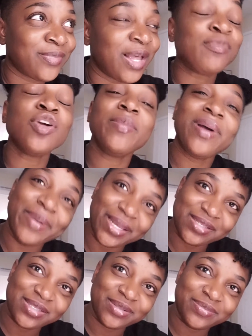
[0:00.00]
i'm trying my
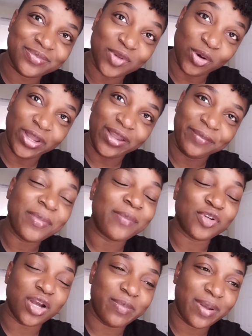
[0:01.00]
best okay i'm
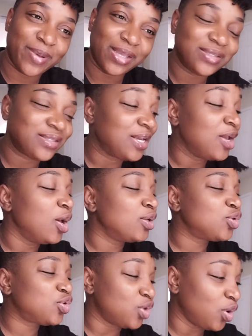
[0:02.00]
trying my best
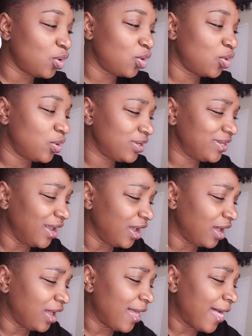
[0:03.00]
so
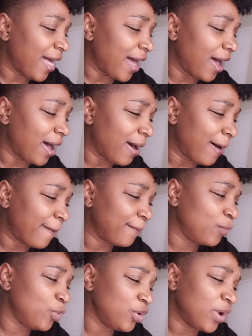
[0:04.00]
yeah
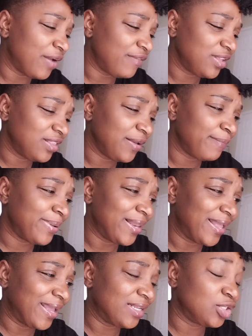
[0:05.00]
um we don't have anything
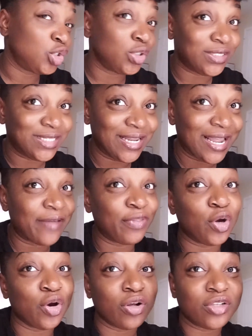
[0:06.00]
planned today and
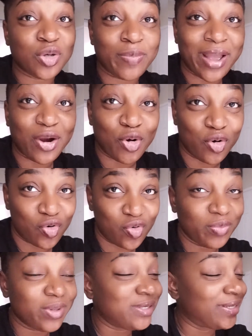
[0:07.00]
the girls are back
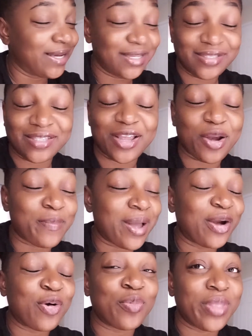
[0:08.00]
home yes they are
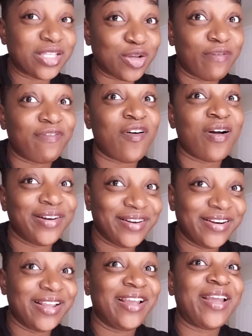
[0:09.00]
back home that's how far the
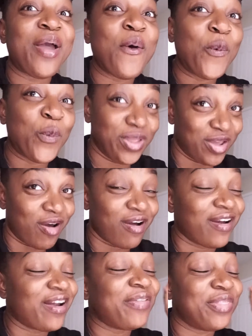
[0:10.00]
day we
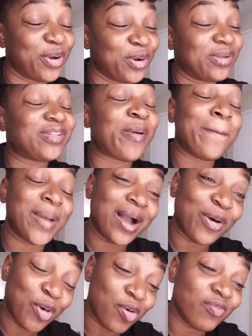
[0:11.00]
are the girls are
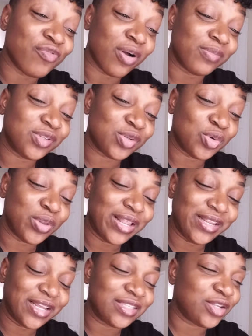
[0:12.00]
back home from school
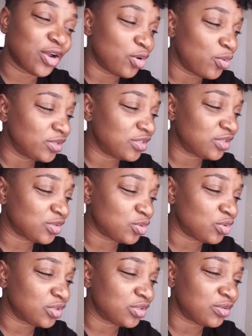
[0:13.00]
and yes they are going to
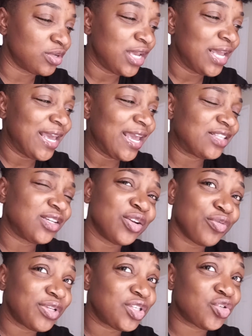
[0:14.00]
school so it's
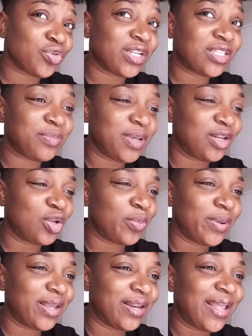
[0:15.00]
gonna restrict me a little
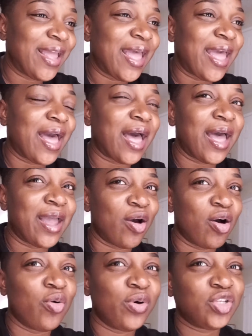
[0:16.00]
bit i
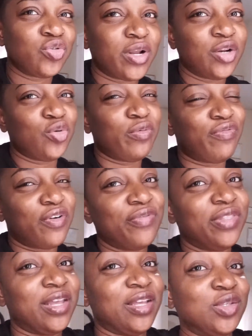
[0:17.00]
always try to do fun
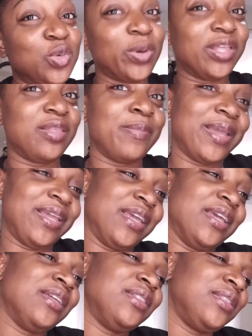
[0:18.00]
things with my
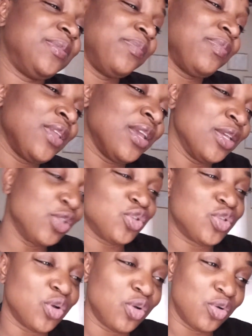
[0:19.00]
kids
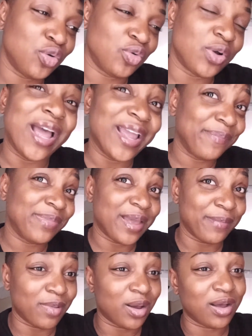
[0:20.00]
so i am
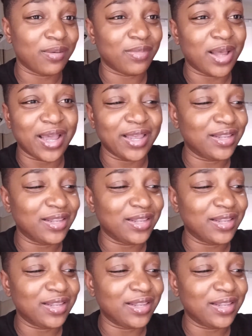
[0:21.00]
that mom i